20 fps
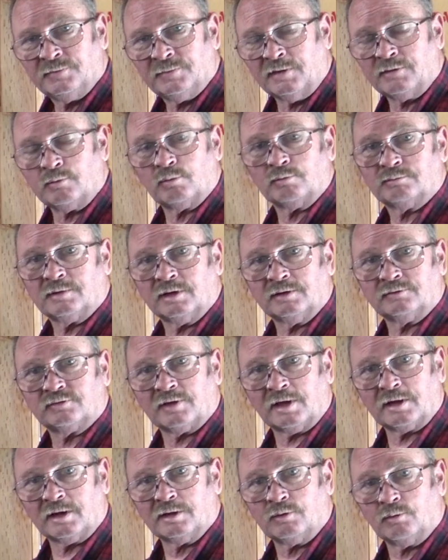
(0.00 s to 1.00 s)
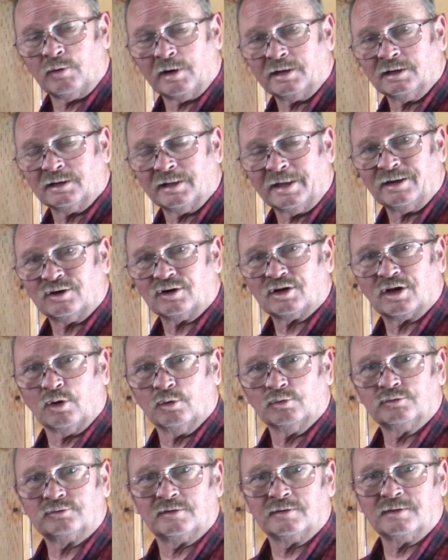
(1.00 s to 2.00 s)
Then the, the acetylene regulator
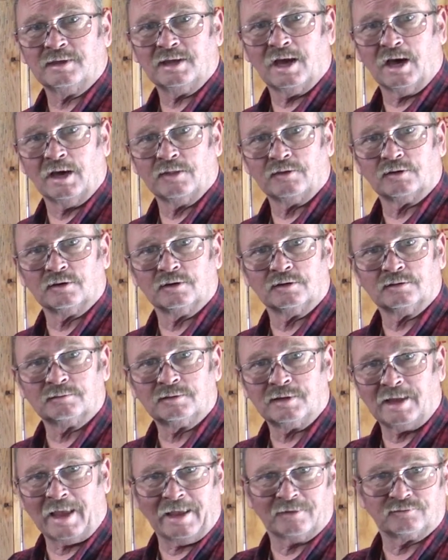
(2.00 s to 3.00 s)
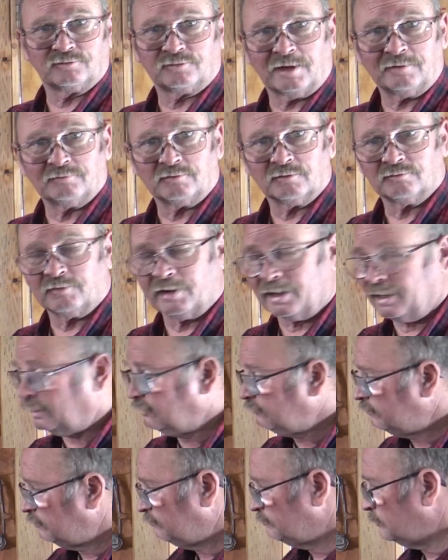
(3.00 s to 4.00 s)
goes to the other gas saver valve,